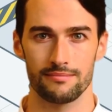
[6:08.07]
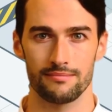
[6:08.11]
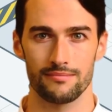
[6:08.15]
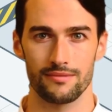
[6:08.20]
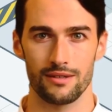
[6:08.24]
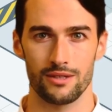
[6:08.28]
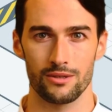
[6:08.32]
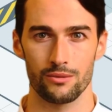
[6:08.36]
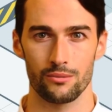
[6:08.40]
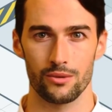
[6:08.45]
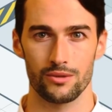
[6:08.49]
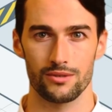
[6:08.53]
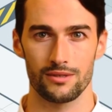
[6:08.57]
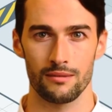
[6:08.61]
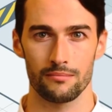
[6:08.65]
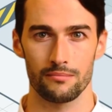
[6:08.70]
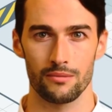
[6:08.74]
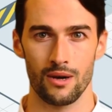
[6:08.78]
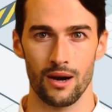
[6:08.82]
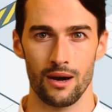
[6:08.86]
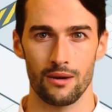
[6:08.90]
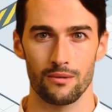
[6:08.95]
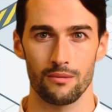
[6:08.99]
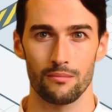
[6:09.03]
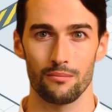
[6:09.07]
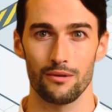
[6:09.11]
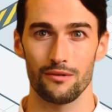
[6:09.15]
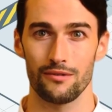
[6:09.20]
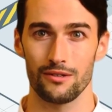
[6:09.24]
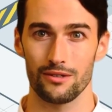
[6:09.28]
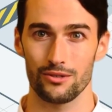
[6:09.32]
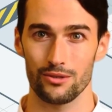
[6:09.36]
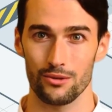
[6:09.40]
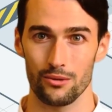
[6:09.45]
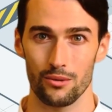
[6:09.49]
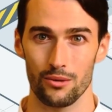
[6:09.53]
This was the problem with
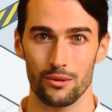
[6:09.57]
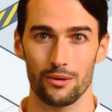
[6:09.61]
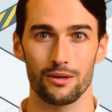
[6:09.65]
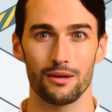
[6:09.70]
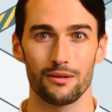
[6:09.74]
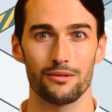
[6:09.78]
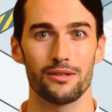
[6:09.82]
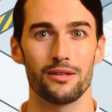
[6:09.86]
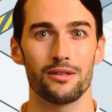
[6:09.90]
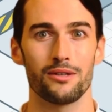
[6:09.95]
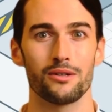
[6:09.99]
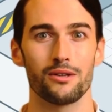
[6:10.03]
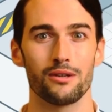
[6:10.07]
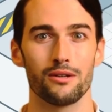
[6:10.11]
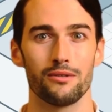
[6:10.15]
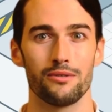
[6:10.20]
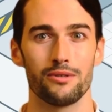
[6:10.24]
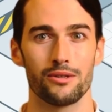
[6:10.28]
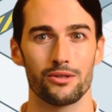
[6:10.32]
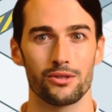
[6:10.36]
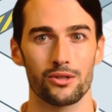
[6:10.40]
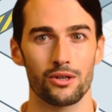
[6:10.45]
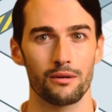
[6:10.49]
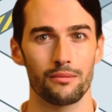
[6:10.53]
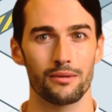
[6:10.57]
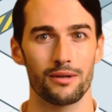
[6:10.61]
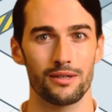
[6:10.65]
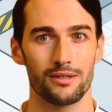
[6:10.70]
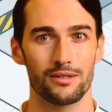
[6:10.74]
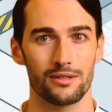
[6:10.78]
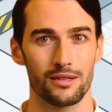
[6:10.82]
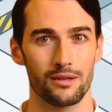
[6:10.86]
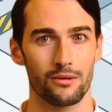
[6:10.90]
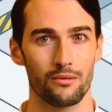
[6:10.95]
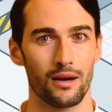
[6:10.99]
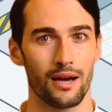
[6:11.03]
the dual elliptic curve
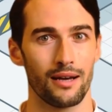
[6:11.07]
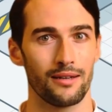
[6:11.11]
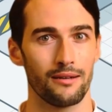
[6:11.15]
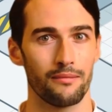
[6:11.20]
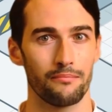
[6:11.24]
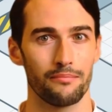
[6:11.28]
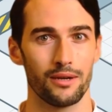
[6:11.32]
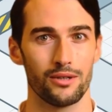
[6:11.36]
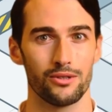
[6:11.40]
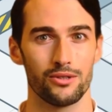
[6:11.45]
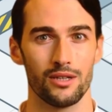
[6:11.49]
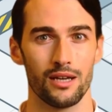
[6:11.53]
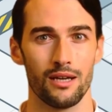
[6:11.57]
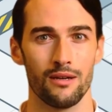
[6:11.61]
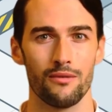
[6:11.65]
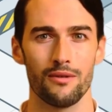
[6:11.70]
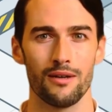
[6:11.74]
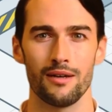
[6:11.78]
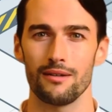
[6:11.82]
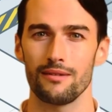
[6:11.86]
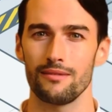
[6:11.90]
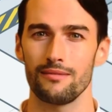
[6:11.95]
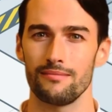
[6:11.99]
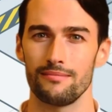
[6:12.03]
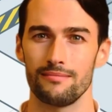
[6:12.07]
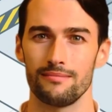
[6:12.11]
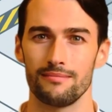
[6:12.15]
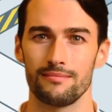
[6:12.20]
deterministic random bit generator,